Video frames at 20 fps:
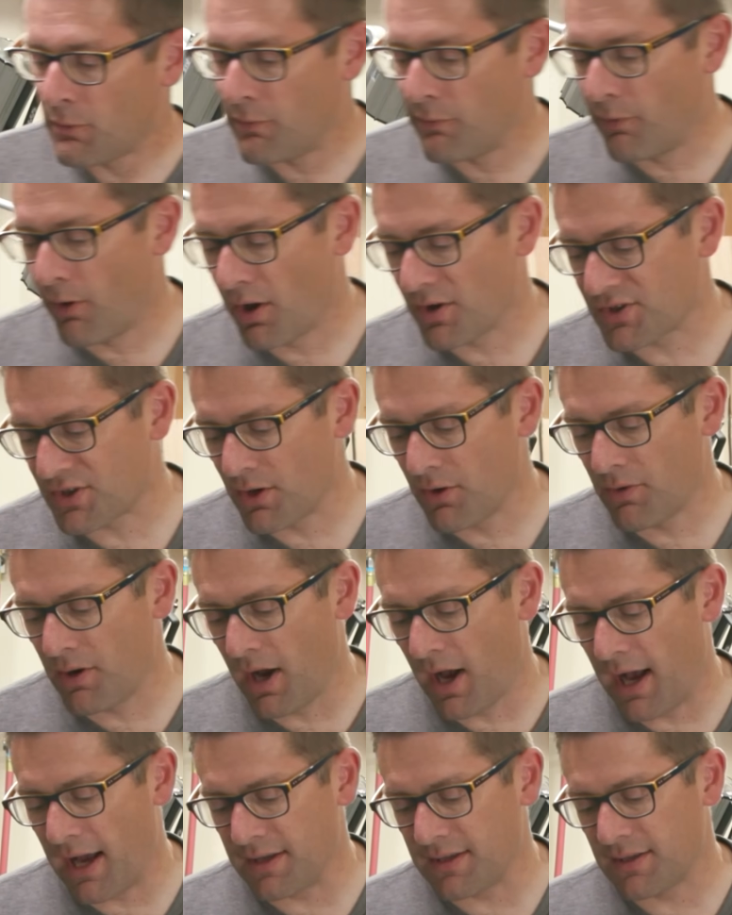We've also
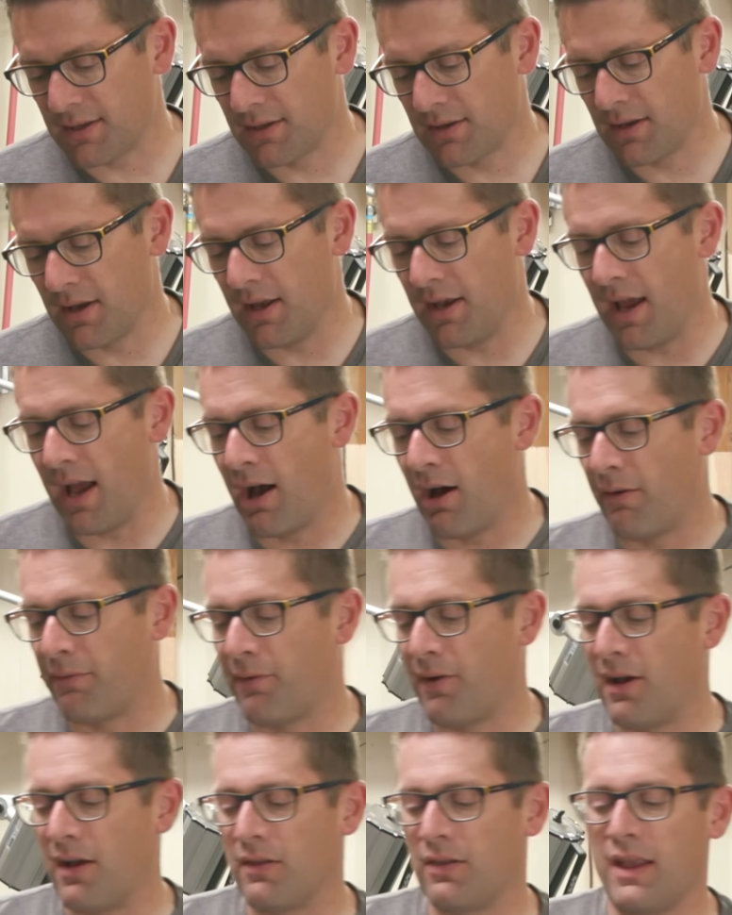got an
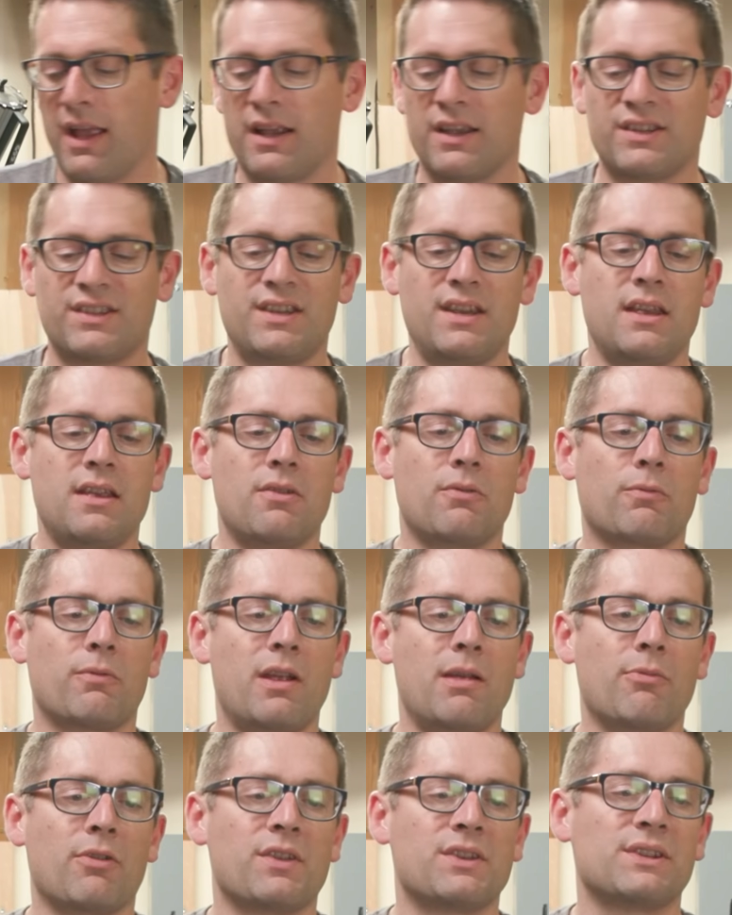Alpha Legacy
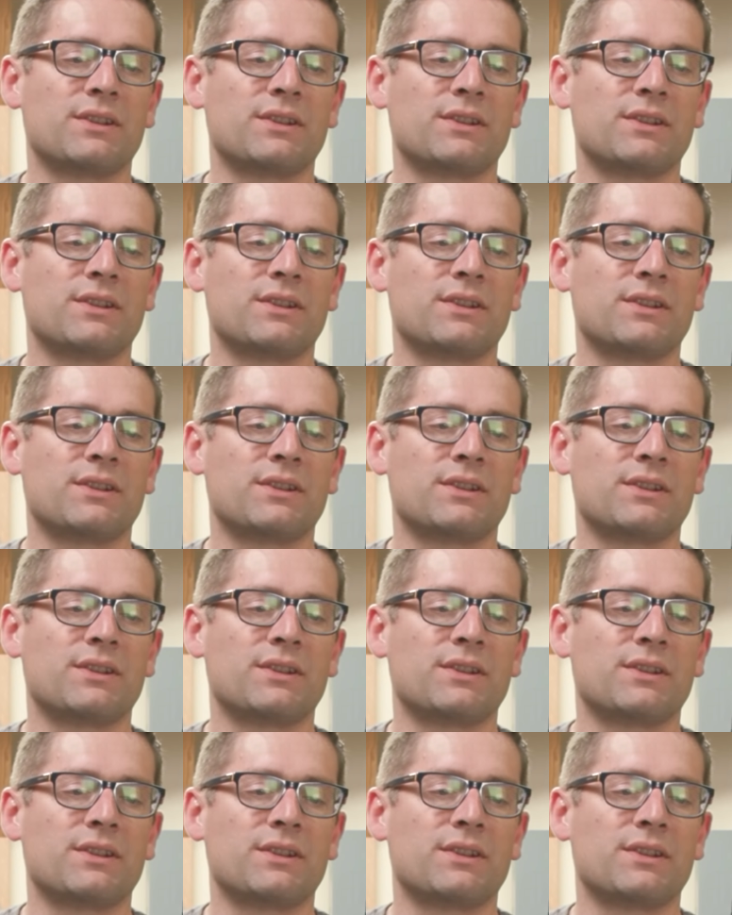Reamer.